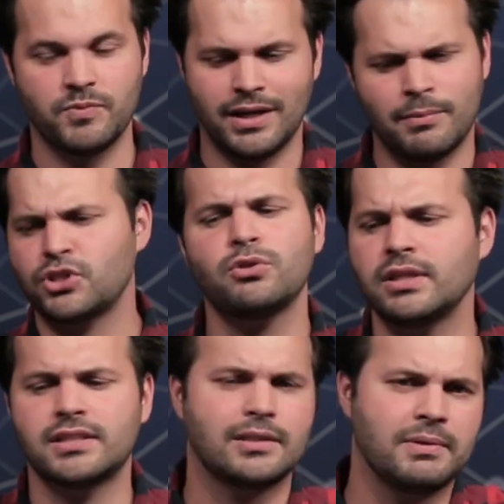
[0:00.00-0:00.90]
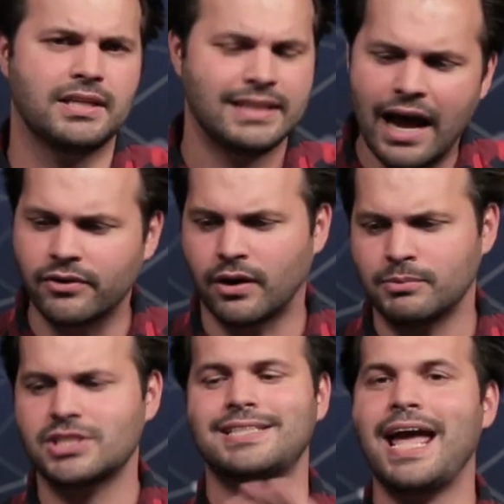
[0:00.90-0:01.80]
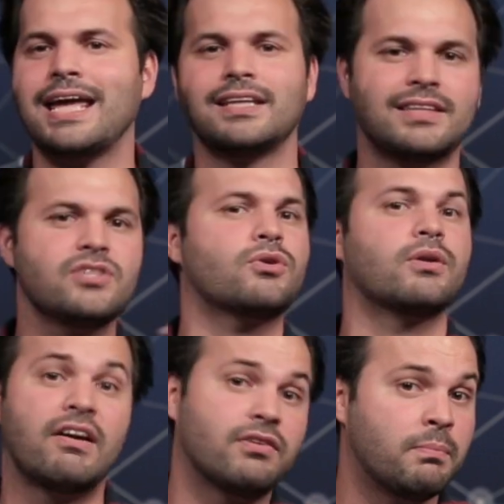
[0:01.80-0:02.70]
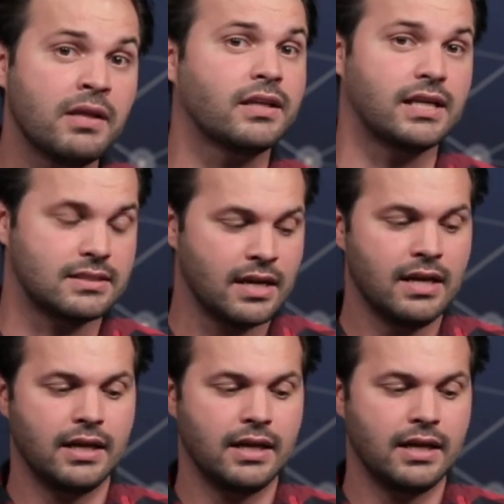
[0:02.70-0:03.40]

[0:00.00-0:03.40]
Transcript: And I'm not doing this to be a downer. I'm just saying that these are inevitabilities.